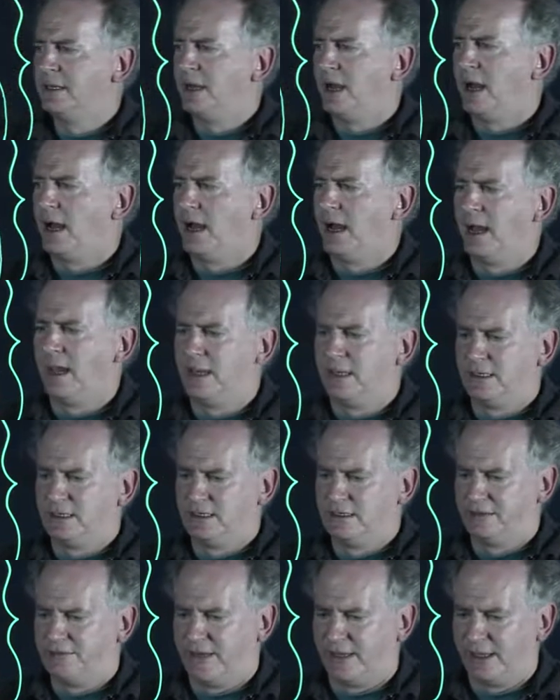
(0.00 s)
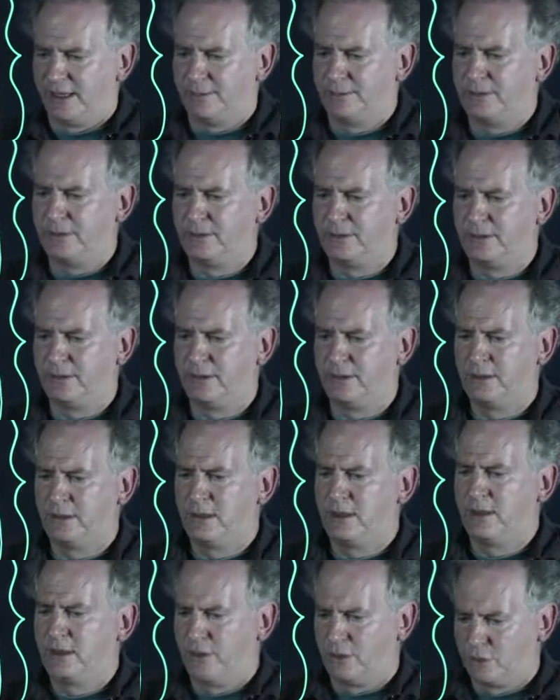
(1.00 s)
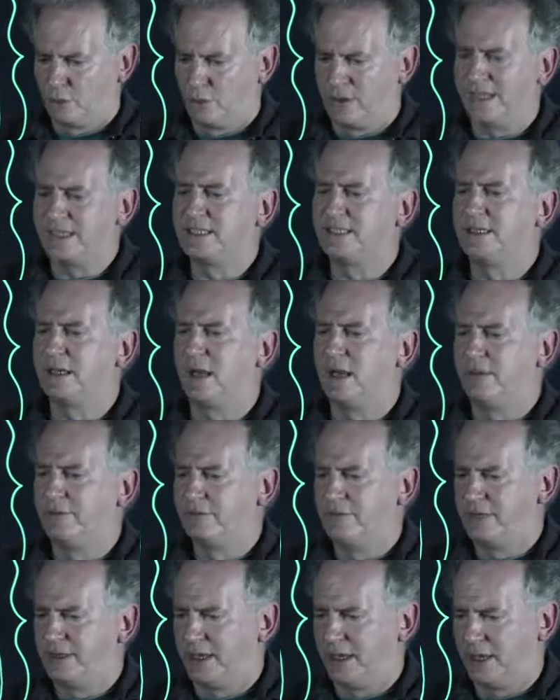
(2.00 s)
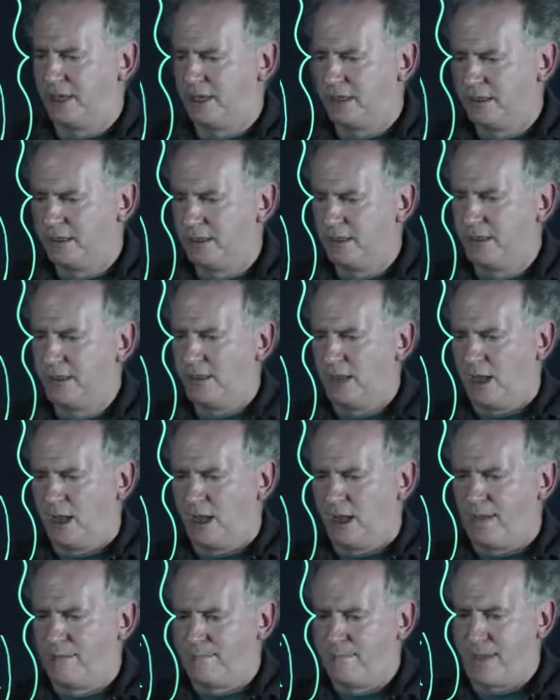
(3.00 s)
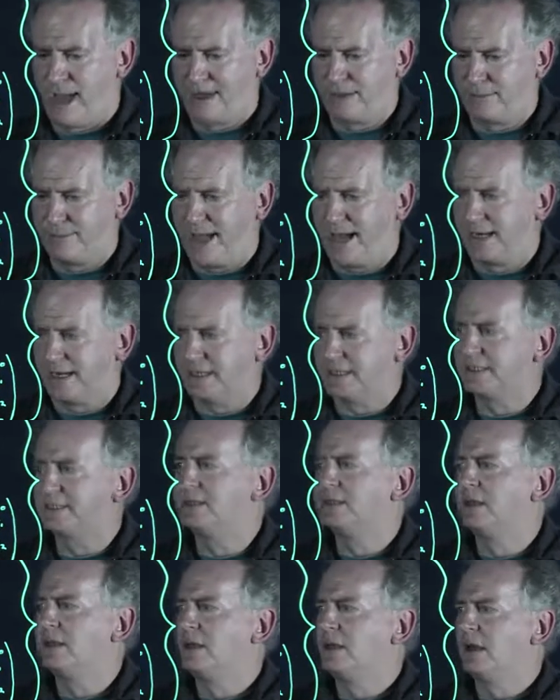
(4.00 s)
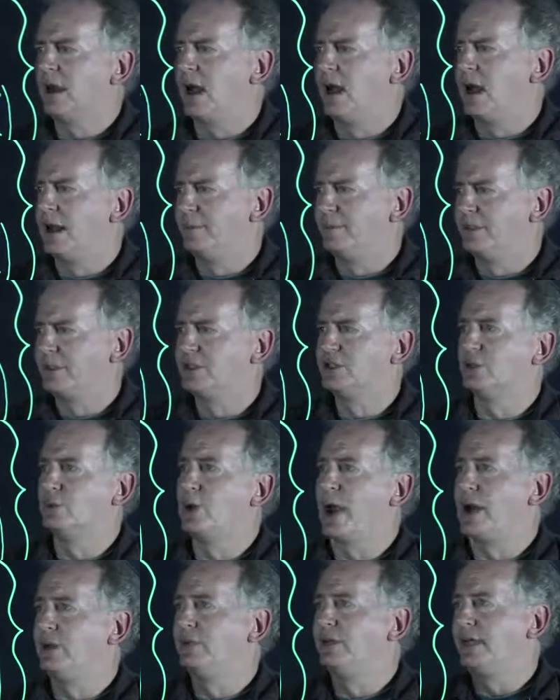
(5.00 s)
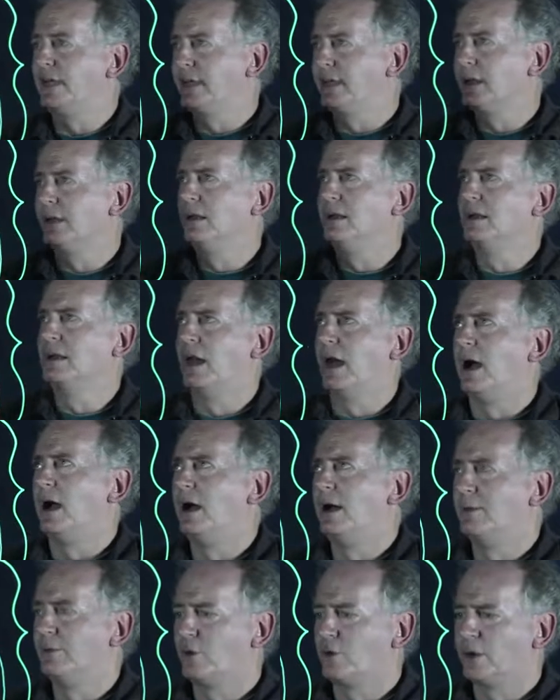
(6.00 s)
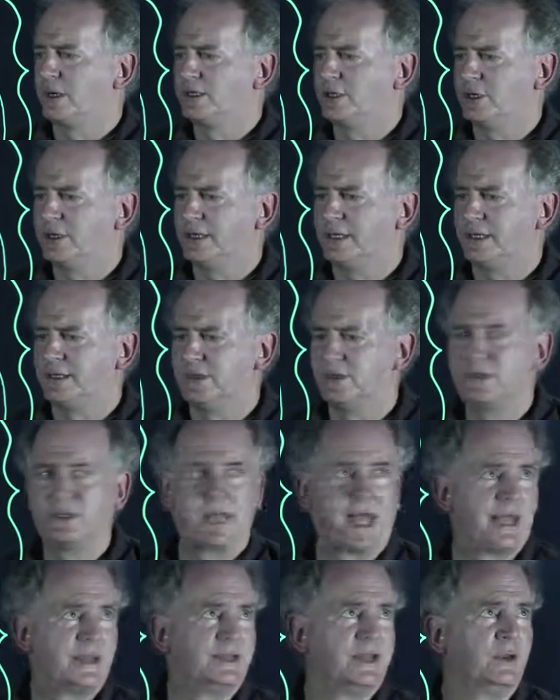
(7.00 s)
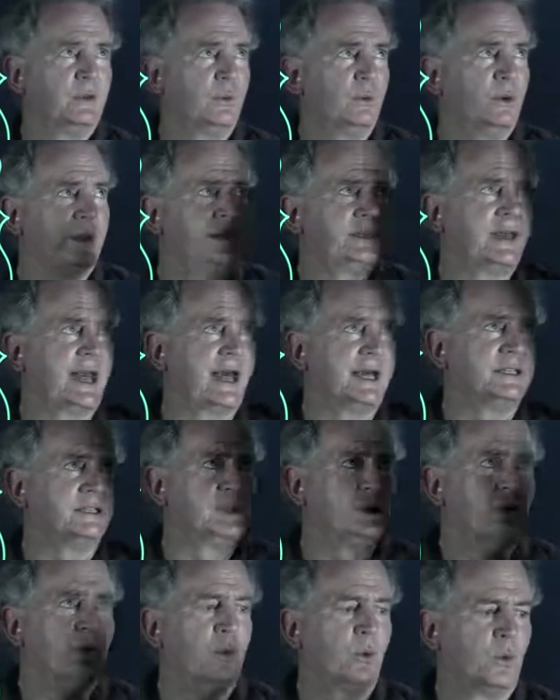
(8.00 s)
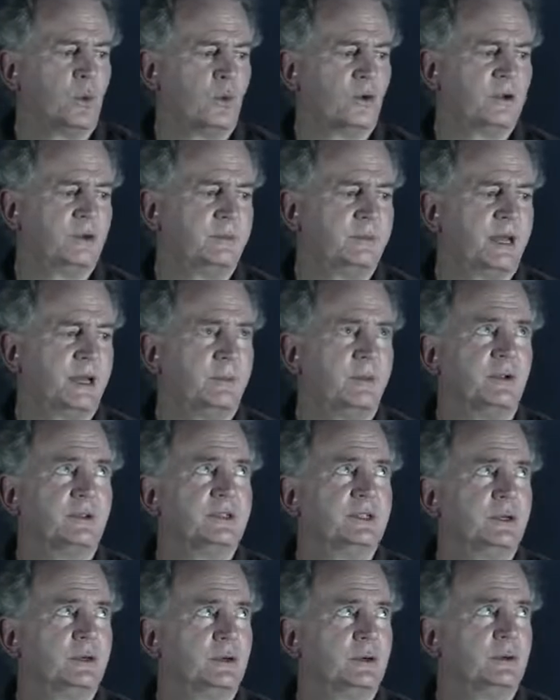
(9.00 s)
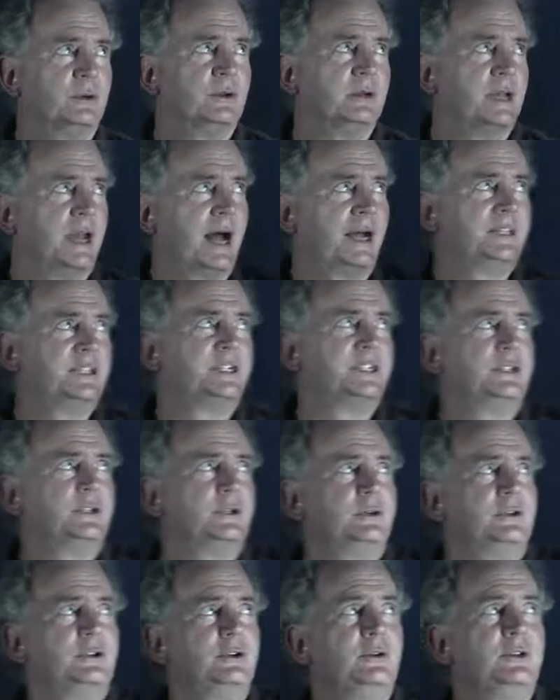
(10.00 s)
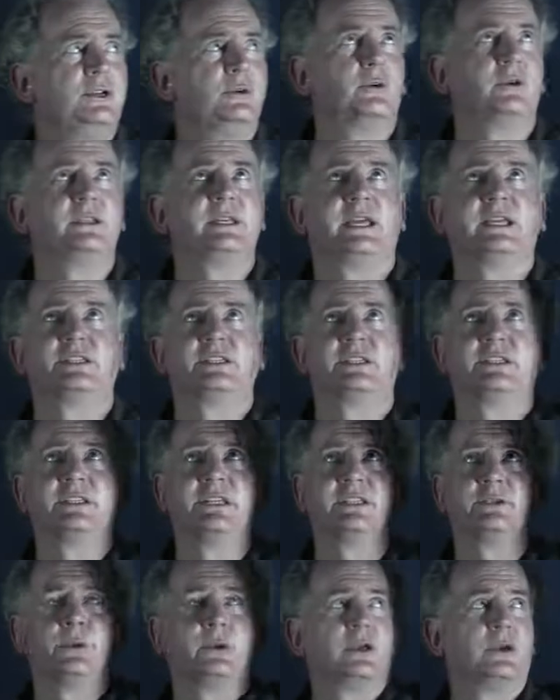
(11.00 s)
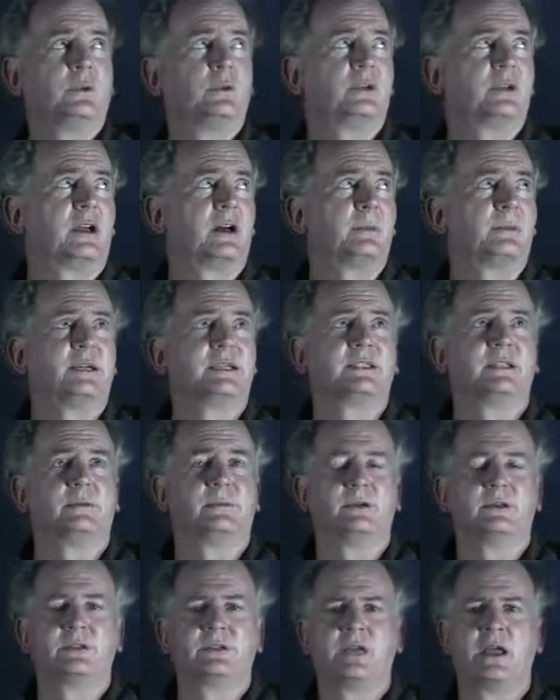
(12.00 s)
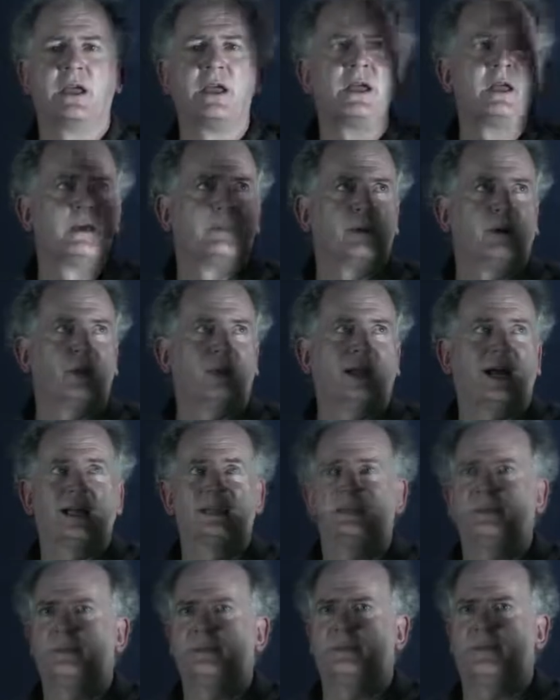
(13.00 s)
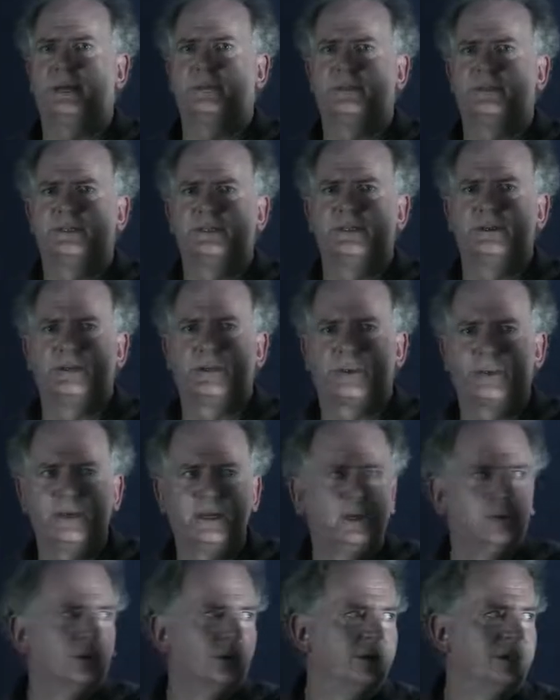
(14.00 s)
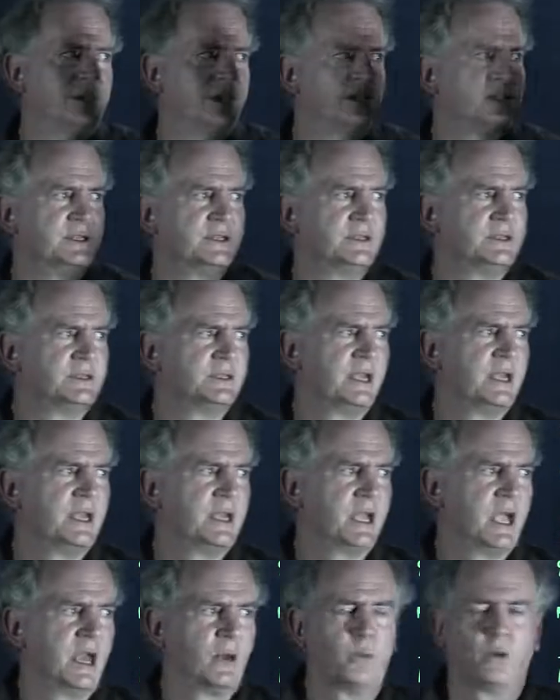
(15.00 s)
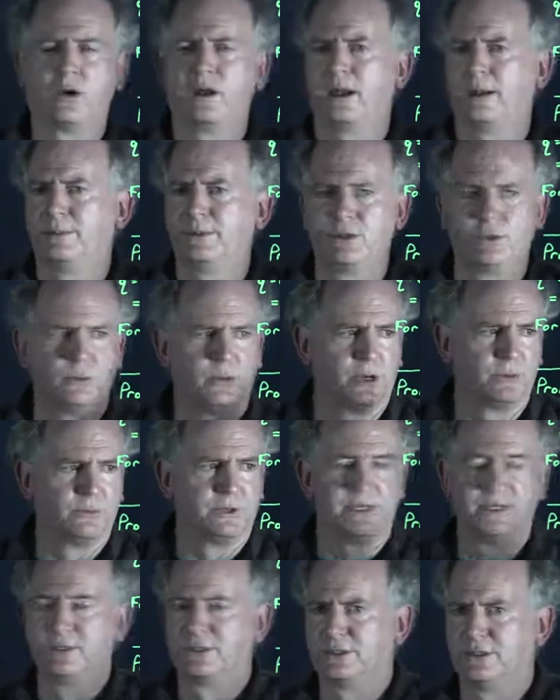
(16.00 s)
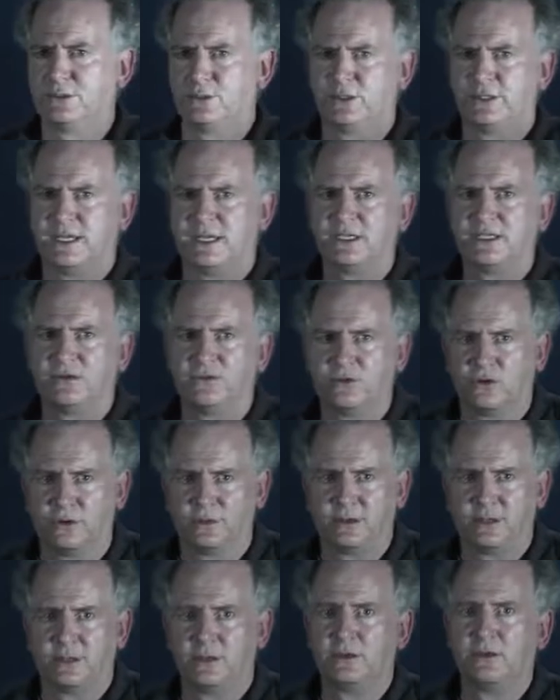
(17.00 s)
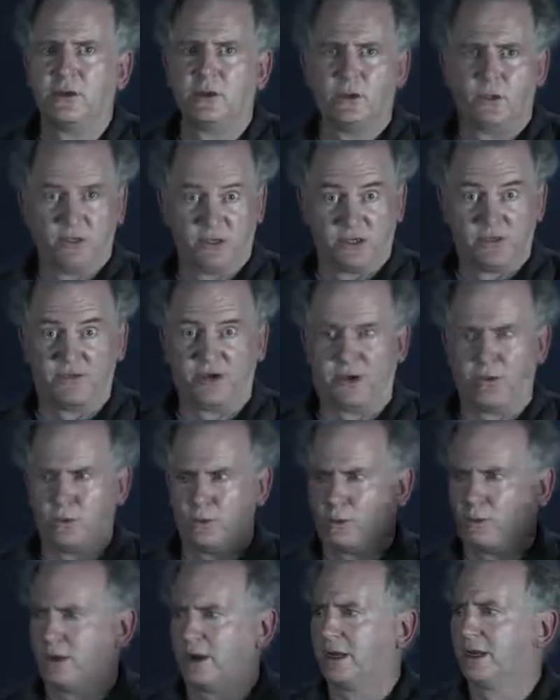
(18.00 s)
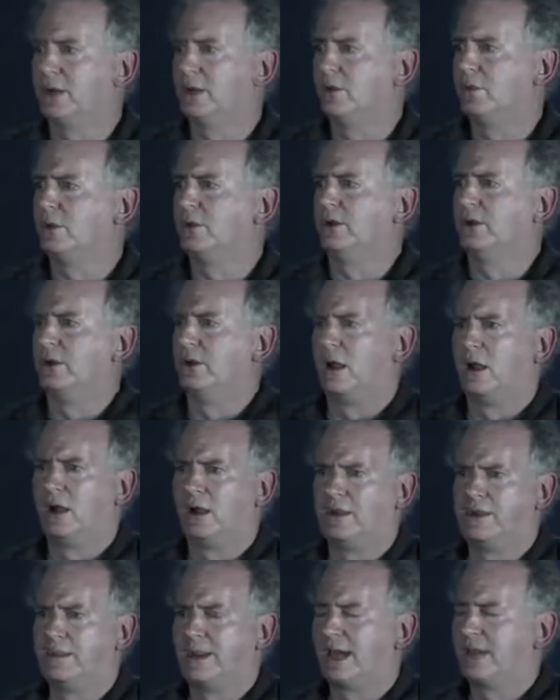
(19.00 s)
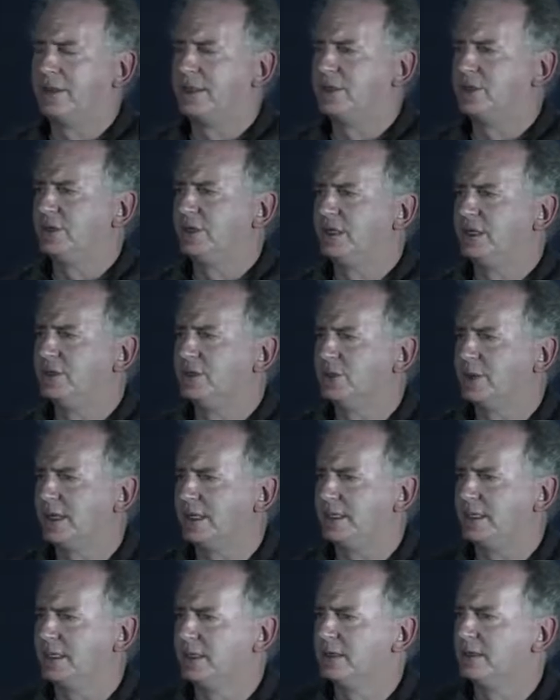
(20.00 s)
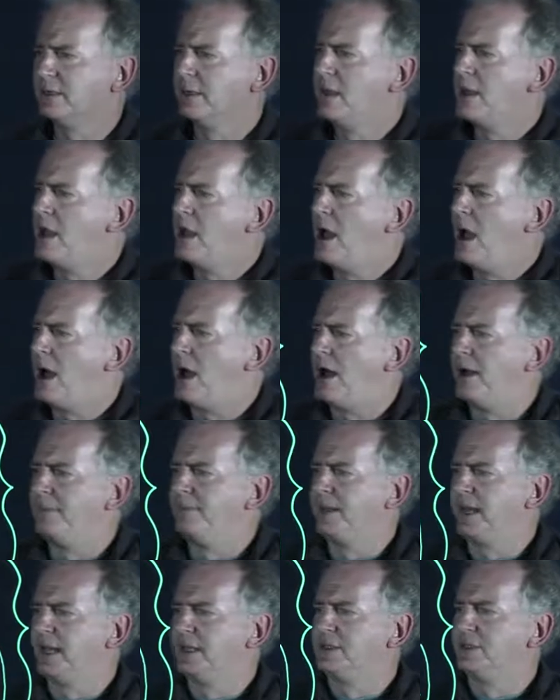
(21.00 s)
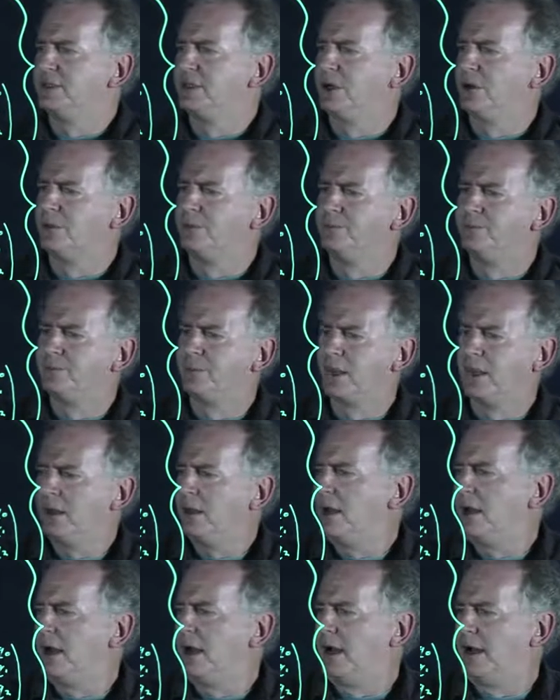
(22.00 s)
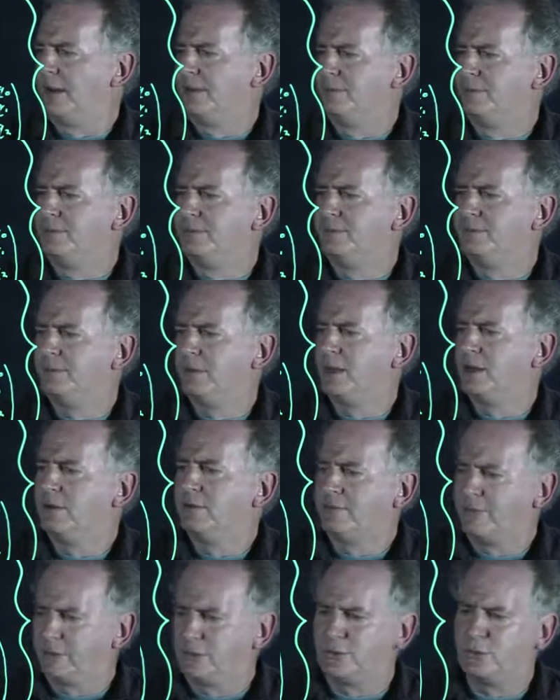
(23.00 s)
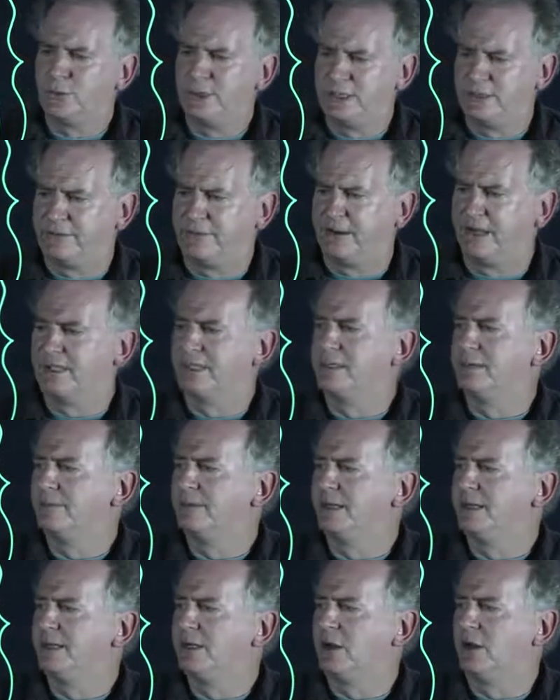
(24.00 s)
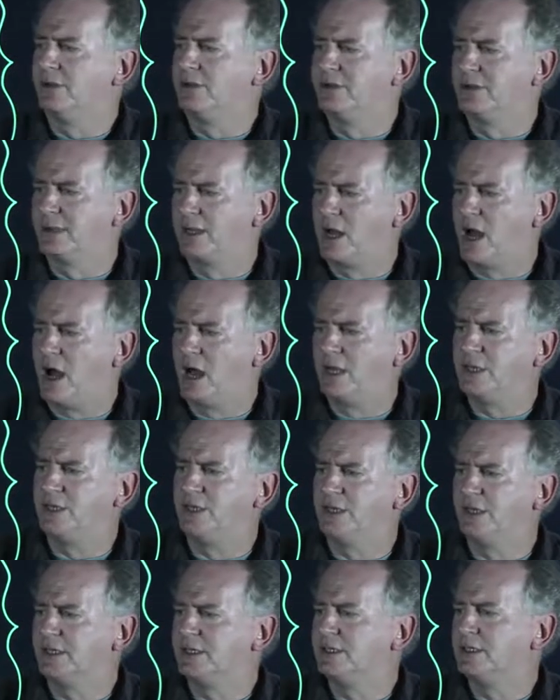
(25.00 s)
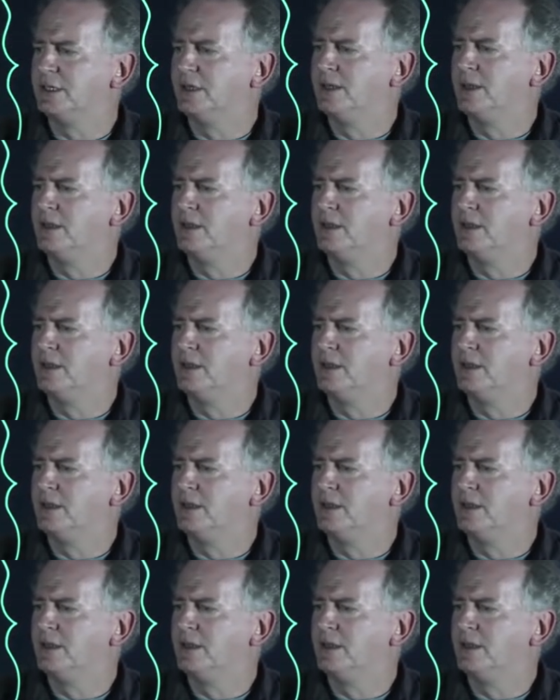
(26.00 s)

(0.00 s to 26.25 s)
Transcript: uh, develop the rest of the um, mathematics um, surrounding um, quaternions. And then with that, we're going to be able to not just do 2D rotations as we could with complex numbers, but we'll actually be able to do 3D rotations and work up to Rodrigues's rotation formula, which is very rewarding. We'll, all the math that you need is right here. Um, and so, um, First, we define something called the conjugate